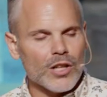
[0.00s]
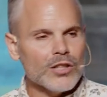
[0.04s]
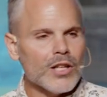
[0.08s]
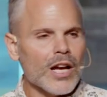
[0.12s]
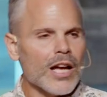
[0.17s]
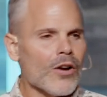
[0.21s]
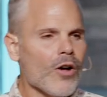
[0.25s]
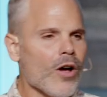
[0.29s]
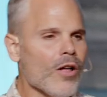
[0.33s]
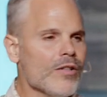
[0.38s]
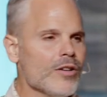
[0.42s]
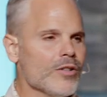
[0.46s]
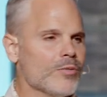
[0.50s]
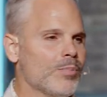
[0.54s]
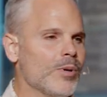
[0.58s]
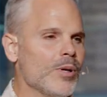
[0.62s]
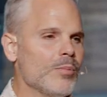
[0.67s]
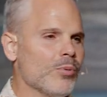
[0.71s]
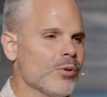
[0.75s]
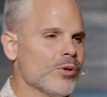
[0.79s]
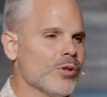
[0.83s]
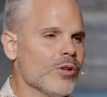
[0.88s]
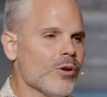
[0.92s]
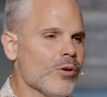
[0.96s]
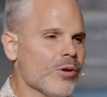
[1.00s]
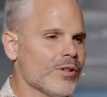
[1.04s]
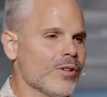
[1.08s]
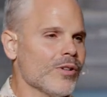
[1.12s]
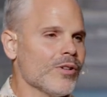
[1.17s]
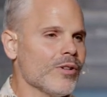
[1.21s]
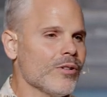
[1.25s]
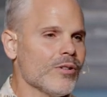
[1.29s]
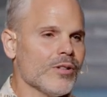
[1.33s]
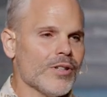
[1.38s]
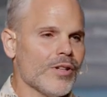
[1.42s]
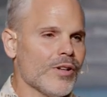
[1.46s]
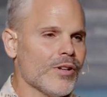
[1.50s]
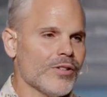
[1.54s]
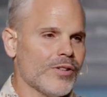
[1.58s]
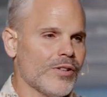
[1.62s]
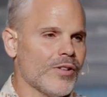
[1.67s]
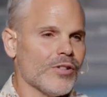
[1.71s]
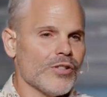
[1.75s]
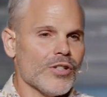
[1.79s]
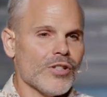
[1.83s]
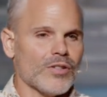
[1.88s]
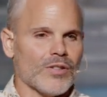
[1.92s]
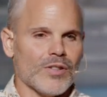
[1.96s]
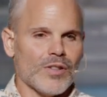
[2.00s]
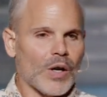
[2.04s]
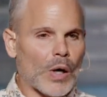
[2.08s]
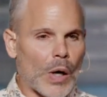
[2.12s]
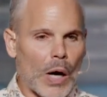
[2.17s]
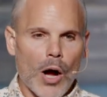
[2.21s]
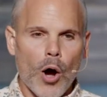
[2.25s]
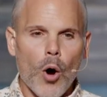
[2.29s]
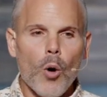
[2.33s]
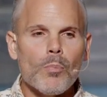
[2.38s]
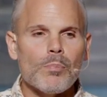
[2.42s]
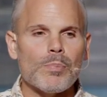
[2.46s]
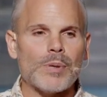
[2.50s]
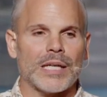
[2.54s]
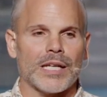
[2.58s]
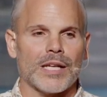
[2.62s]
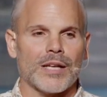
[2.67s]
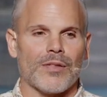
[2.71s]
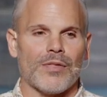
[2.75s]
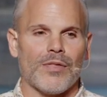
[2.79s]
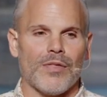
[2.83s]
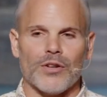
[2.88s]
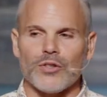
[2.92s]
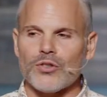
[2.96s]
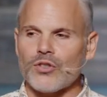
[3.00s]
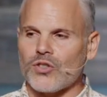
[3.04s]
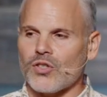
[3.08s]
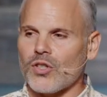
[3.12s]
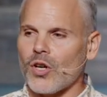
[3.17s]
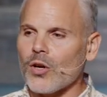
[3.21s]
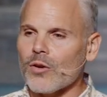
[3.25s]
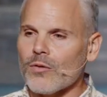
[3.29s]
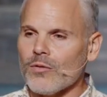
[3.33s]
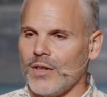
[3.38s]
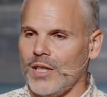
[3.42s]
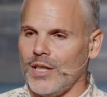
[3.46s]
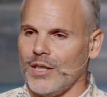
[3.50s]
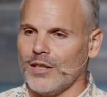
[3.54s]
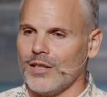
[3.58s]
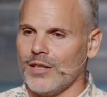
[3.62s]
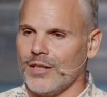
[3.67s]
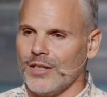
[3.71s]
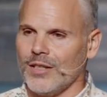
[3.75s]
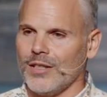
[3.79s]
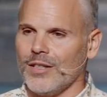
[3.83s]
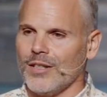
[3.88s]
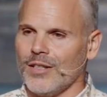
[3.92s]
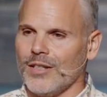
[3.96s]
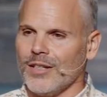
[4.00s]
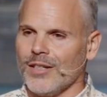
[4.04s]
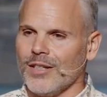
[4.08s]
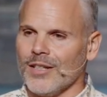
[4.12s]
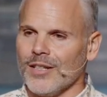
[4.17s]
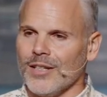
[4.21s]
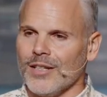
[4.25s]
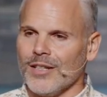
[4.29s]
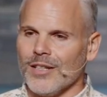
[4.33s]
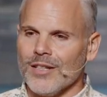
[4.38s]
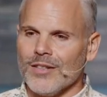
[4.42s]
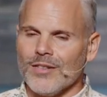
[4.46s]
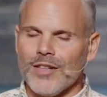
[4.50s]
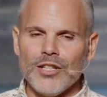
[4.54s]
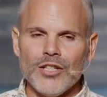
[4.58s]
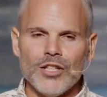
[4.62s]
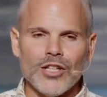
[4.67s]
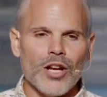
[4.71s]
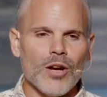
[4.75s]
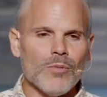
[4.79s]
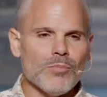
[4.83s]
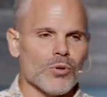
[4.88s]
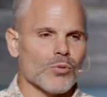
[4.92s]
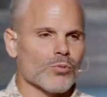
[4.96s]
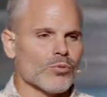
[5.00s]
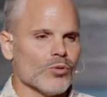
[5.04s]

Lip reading: You got all these people. You know what they're doing? They're helping. They're serving. Then you come to